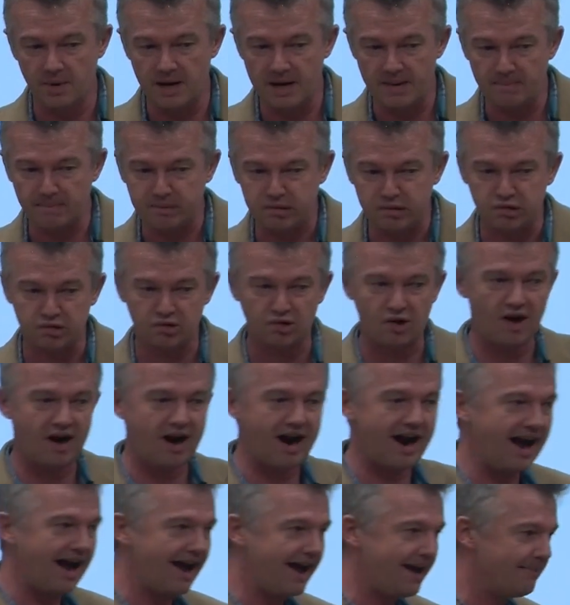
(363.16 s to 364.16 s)
be
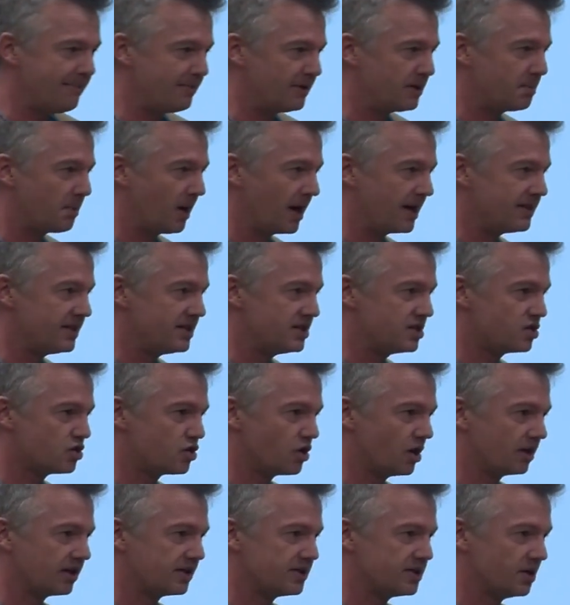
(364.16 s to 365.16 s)
primed by these
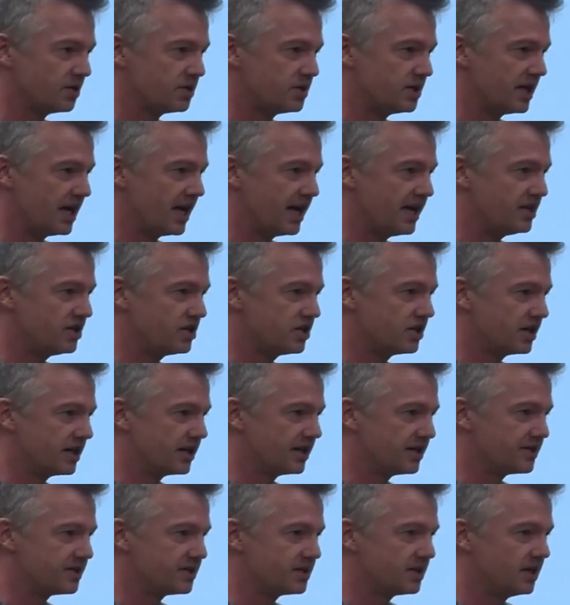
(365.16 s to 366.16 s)
strong
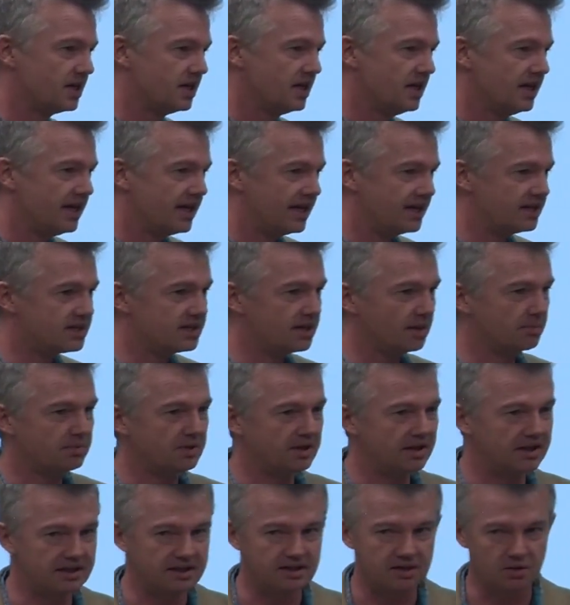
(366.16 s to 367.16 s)
associations is
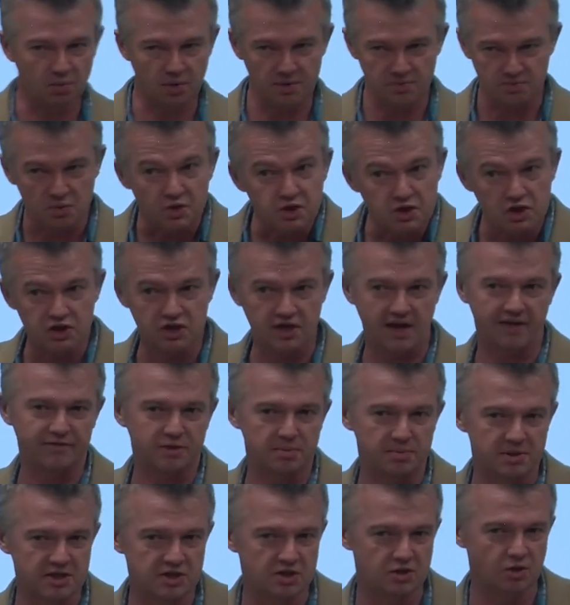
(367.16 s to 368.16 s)
something we, we just have
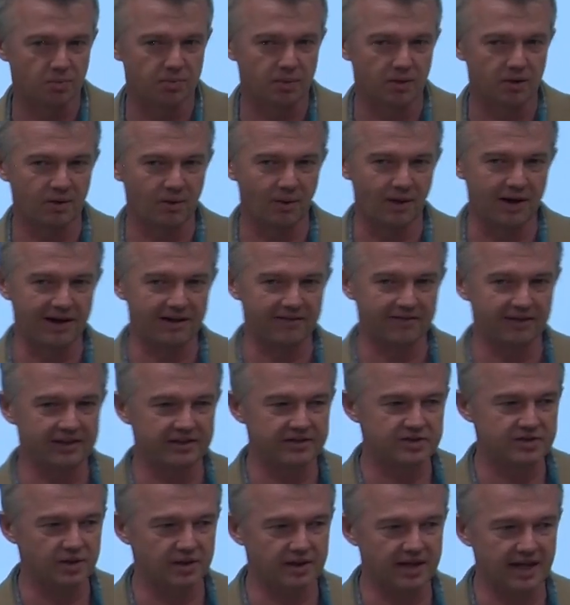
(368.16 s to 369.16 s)
to be super aware of
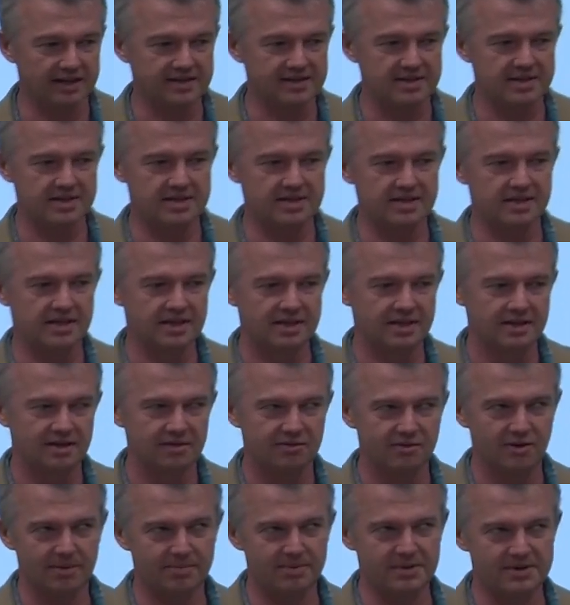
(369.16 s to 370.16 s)
it. So that's
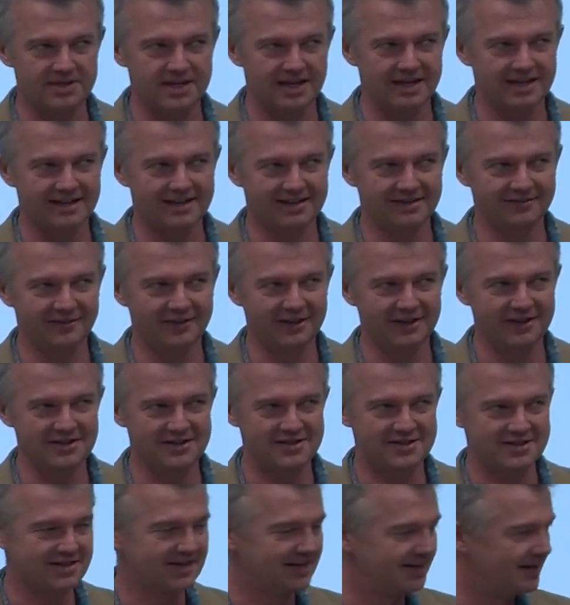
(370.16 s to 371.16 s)

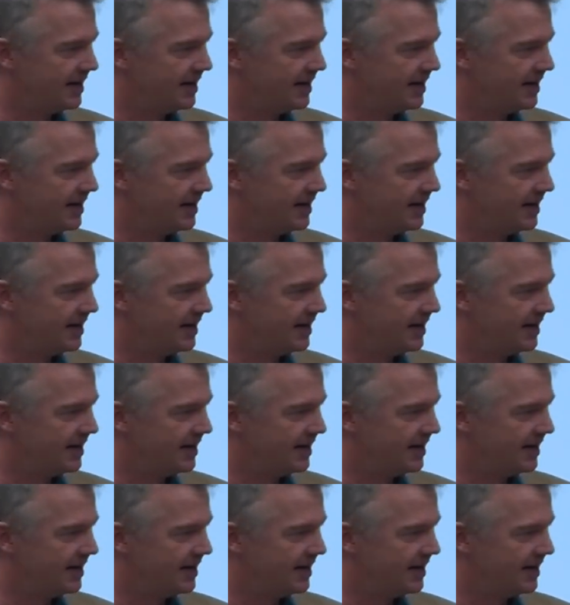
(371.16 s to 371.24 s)
representativeness.